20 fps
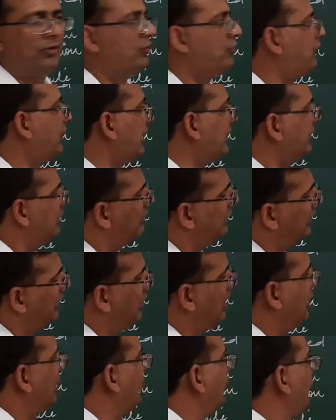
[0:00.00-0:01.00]
Fine.
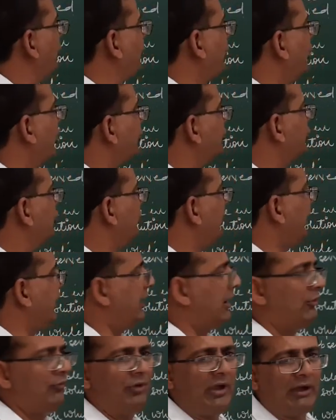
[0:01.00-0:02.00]
So
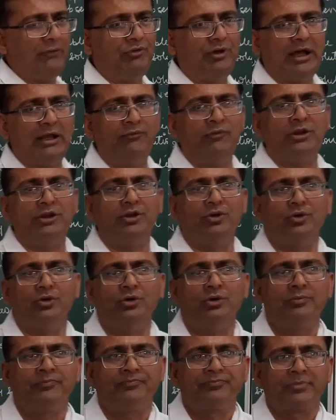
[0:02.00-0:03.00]
today we have done with
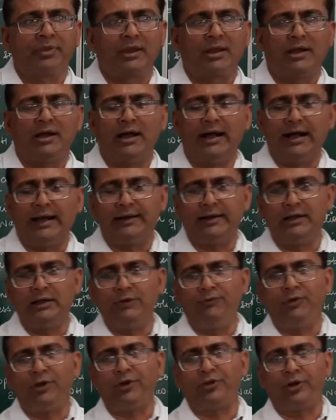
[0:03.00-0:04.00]
you
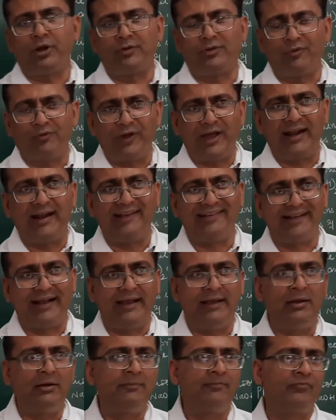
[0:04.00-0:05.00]
identification of the ferrous
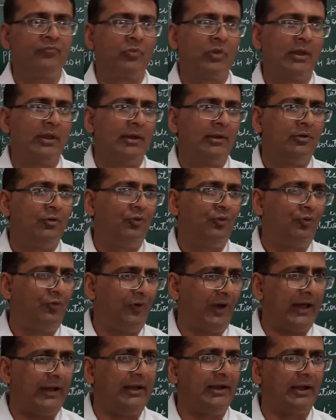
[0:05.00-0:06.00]
ion,
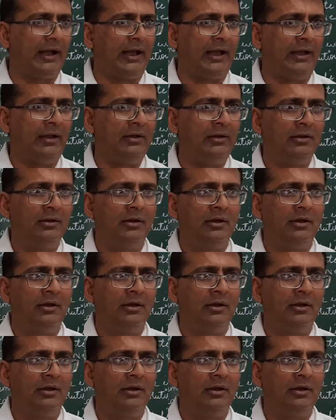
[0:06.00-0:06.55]
ferric ion,